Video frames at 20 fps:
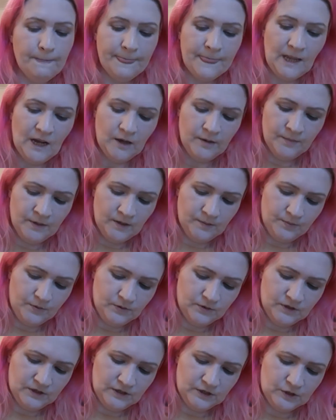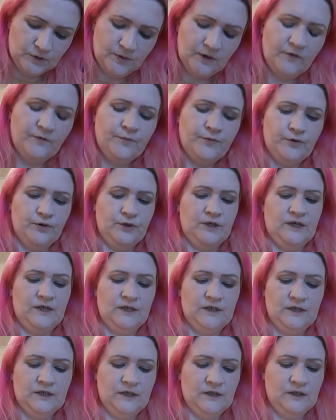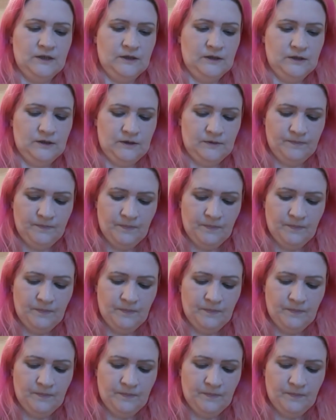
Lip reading: How many projects? 12 projects in this.